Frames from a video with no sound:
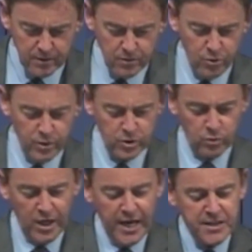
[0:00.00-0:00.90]
Who is
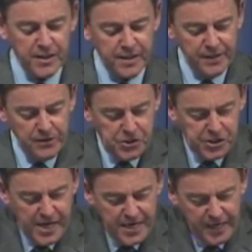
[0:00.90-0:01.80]
wise and
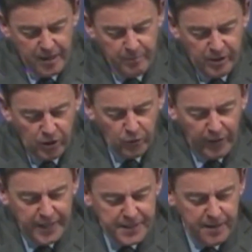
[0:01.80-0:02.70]
understanding among you,
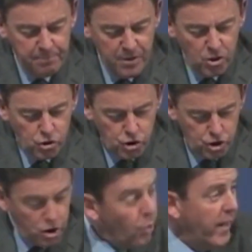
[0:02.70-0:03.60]
let him
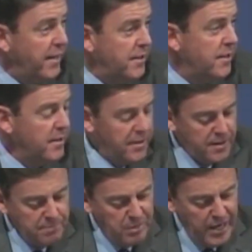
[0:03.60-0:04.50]
show it
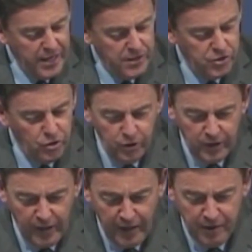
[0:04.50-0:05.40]
by his good
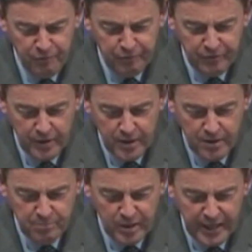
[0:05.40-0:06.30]
life,
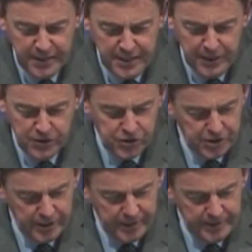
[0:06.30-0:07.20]
by deeds
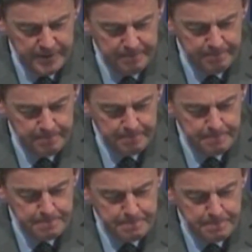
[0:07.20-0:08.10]
done
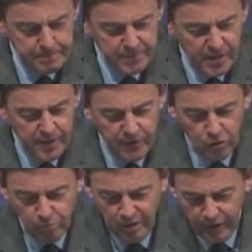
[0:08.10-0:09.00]
in the
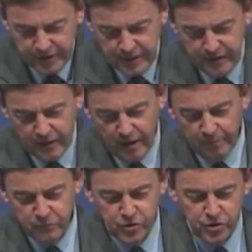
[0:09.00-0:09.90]
humility that
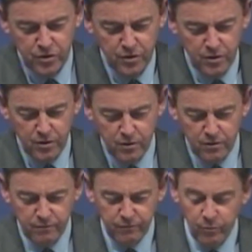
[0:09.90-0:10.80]
comes
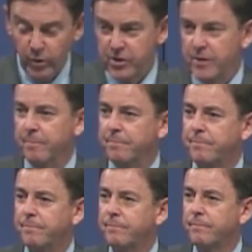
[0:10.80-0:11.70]
from wisdom.
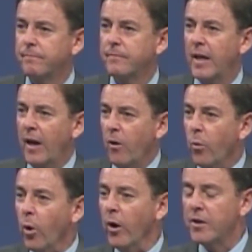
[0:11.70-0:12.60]
In other
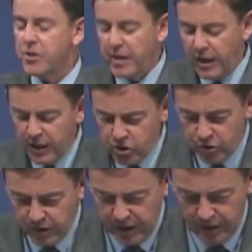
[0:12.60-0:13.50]
words, the
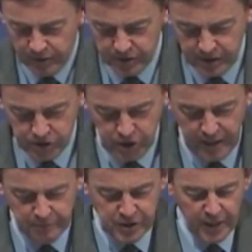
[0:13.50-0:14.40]
issue here, says
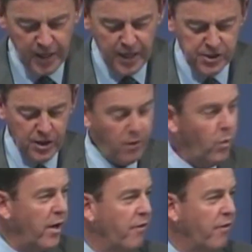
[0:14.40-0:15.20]
James, is not one